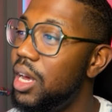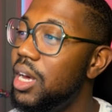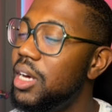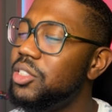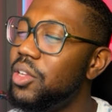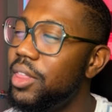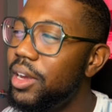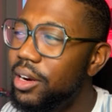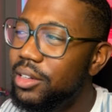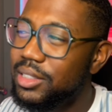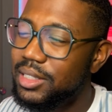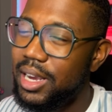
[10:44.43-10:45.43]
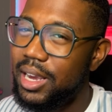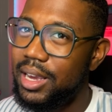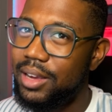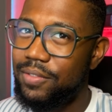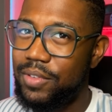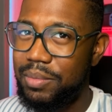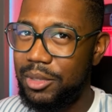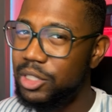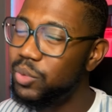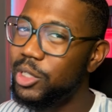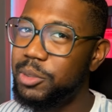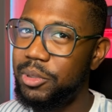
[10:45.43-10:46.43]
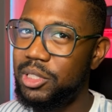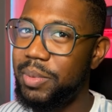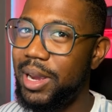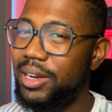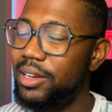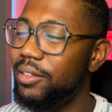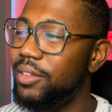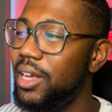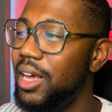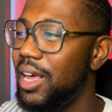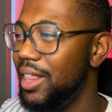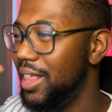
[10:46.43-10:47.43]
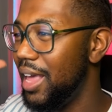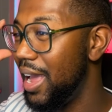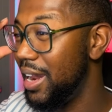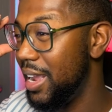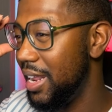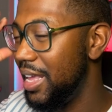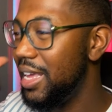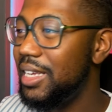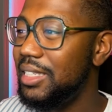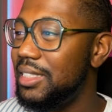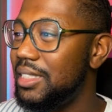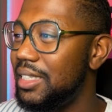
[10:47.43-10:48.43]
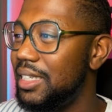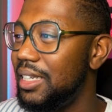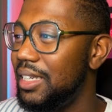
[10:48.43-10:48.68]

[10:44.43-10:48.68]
So they're saying from the Switch perspective that it is